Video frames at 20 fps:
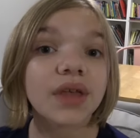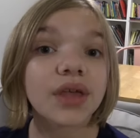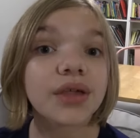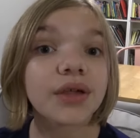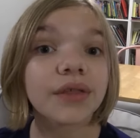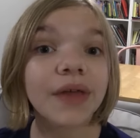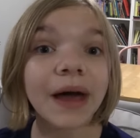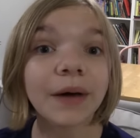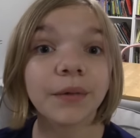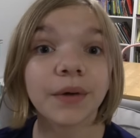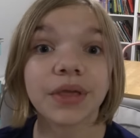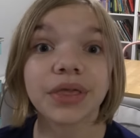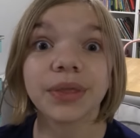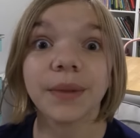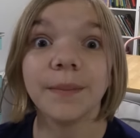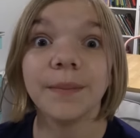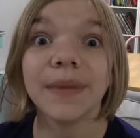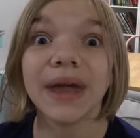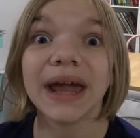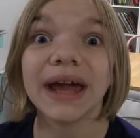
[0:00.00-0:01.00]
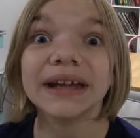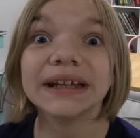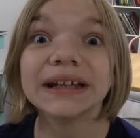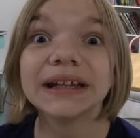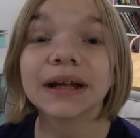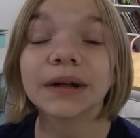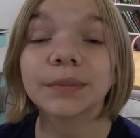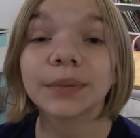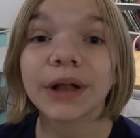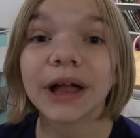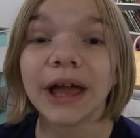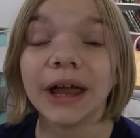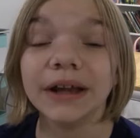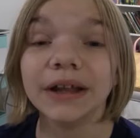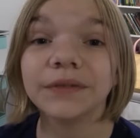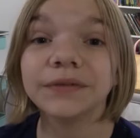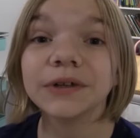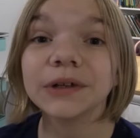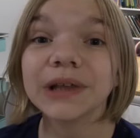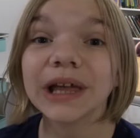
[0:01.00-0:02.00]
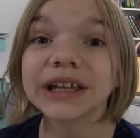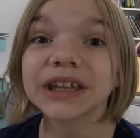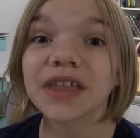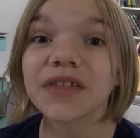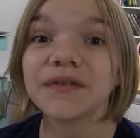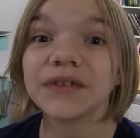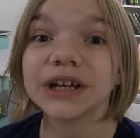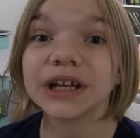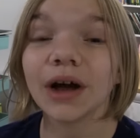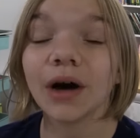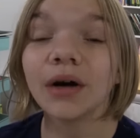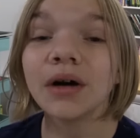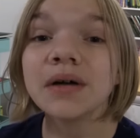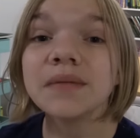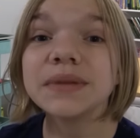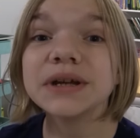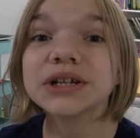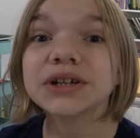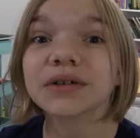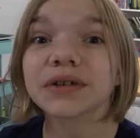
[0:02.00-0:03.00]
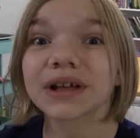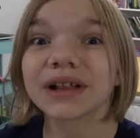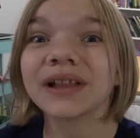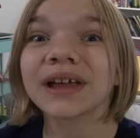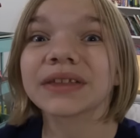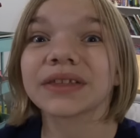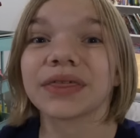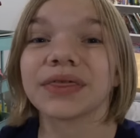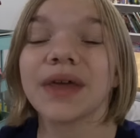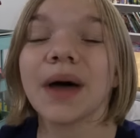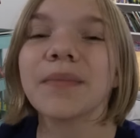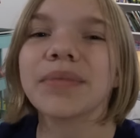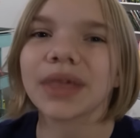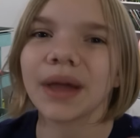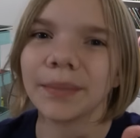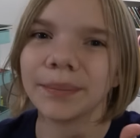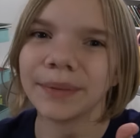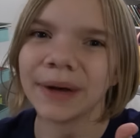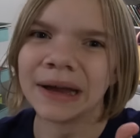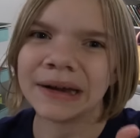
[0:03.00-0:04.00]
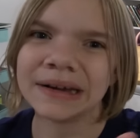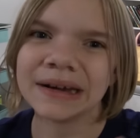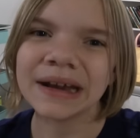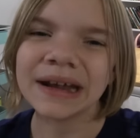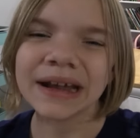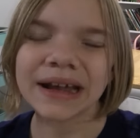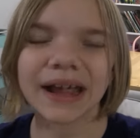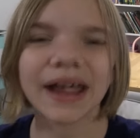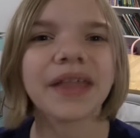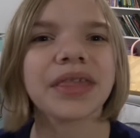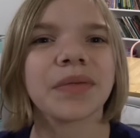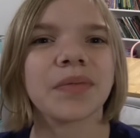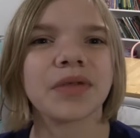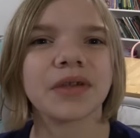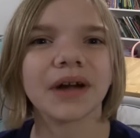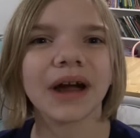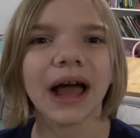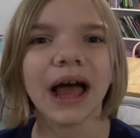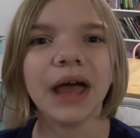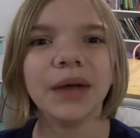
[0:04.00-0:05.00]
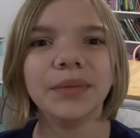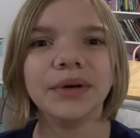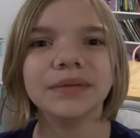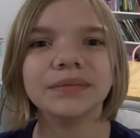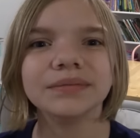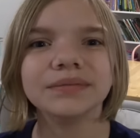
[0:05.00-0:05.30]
So that was the man-eating plant. If you like this video, be sure to click the thumbs up button and subscribe.